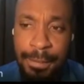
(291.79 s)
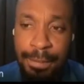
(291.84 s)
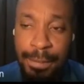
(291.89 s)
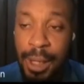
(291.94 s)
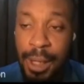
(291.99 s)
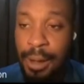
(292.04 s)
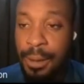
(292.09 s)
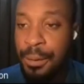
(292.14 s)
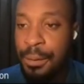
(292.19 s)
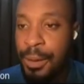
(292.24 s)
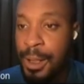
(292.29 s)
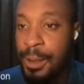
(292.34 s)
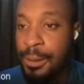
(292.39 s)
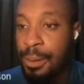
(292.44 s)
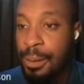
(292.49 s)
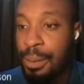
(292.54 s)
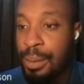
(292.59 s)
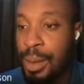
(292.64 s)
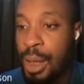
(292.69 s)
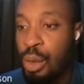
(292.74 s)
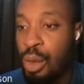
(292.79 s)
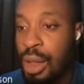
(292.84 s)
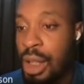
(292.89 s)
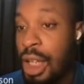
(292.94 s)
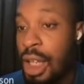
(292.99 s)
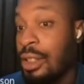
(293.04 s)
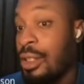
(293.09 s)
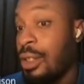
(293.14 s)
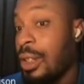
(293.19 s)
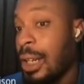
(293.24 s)
take inference from them
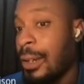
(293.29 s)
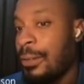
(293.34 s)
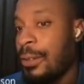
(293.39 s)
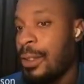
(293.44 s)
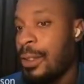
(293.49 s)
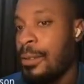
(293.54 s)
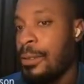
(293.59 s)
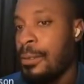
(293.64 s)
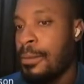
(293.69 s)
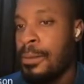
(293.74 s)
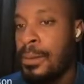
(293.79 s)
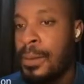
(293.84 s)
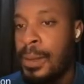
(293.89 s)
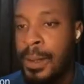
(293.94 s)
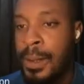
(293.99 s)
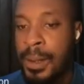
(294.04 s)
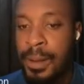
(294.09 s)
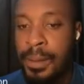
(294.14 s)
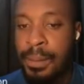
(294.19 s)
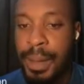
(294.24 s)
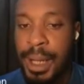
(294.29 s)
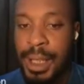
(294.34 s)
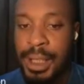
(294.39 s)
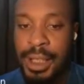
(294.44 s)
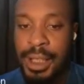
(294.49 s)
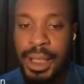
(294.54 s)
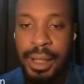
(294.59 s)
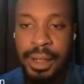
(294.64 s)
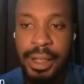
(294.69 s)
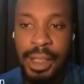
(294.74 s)
without you having to pass
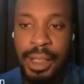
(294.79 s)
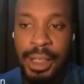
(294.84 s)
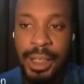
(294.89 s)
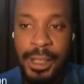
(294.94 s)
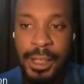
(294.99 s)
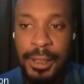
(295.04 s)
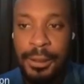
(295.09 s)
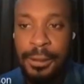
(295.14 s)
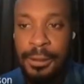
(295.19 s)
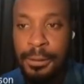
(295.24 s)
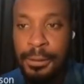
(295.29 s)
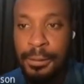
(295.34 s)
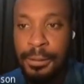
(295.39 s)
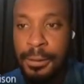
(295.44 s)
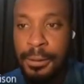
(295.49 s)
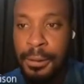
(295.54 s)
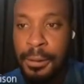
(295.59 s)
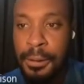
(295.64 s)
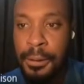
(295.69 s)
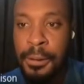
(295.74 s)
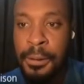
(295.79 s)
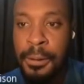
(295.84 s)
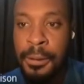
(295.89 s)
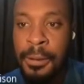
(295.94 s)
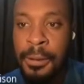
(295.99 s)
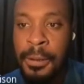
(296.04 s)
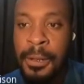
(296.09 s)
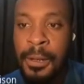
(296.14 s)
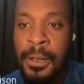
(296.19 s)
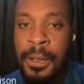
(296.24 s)
it directly into your
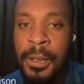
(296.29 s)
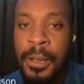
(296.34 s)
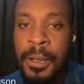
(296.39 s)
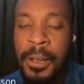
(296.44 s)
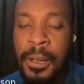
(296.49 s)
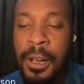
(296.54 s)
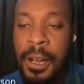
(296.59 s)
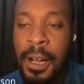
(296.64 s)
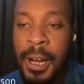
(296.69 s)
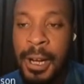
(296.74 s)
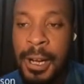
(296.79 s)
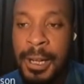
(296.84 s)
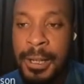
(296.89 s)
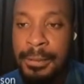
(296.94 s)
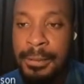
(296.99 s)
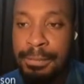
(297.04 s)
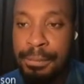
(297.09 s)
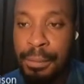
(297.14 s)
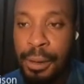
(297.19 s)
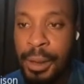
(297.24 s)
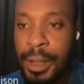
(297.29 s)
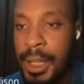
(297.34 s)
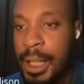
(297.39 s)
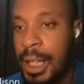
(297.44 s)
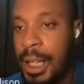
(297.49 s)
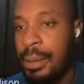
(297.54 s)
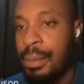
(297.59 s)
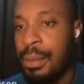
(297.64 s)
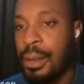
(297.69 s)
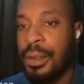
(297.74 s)

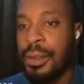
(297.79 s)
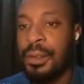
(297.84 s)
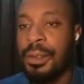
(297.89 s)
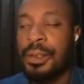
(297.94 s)
AI model.